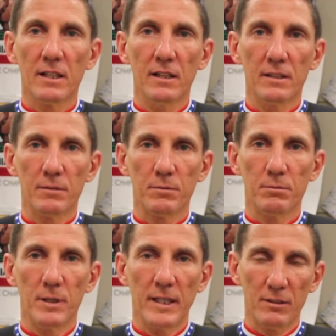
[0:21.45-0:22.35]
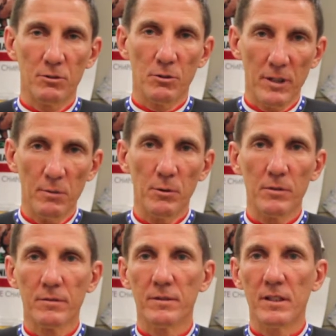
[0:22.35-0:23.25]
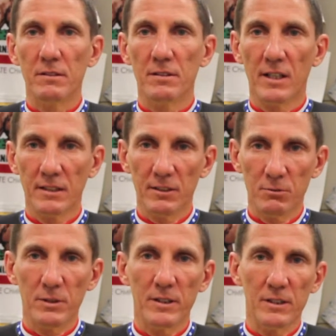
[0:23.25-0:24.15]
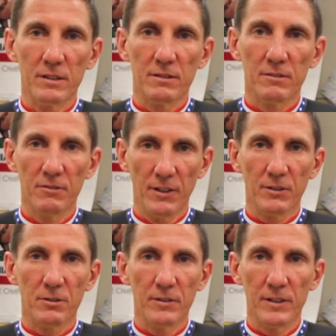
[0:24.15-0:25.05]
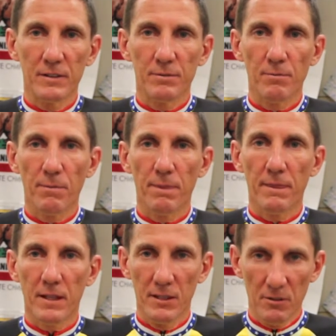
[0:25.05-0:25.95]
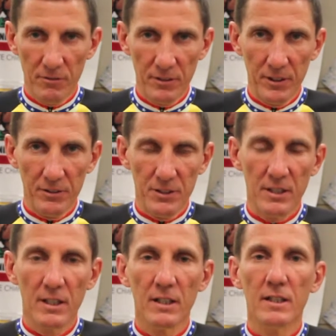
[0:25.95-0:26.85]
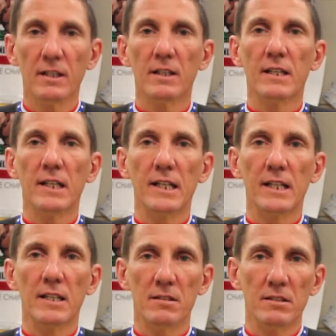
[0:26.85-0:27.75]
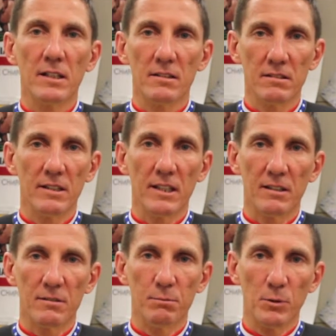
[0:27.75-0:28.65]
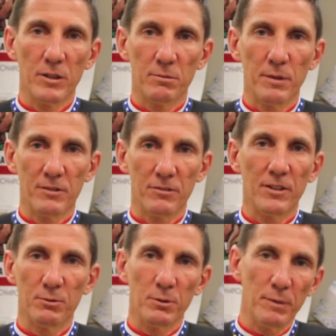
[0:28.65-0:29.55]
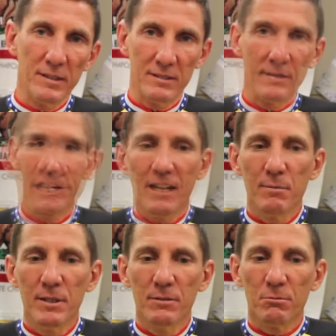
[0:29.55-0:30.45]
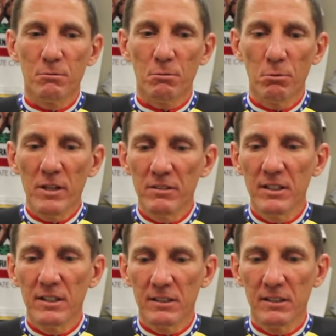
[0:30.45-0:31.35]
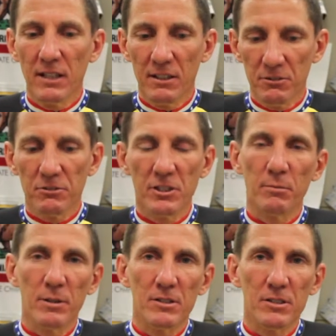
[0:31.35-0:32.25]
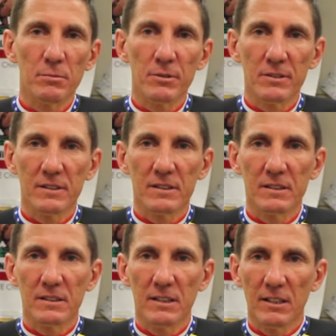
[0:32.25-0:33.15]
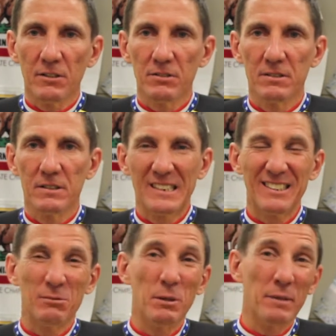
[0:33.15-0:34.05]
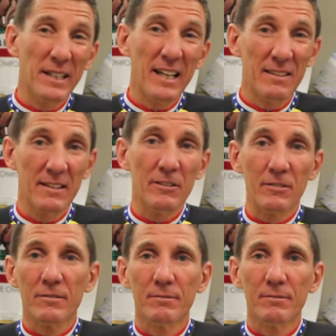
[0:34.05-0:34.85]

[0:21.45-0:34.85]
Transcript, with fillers: The, my next door neighbor is Don Listwin, the founder of the Canary Foundation, and he's got a son that's more or less best friends with my son. I've been racing at the national championships now, this will be my ninth year.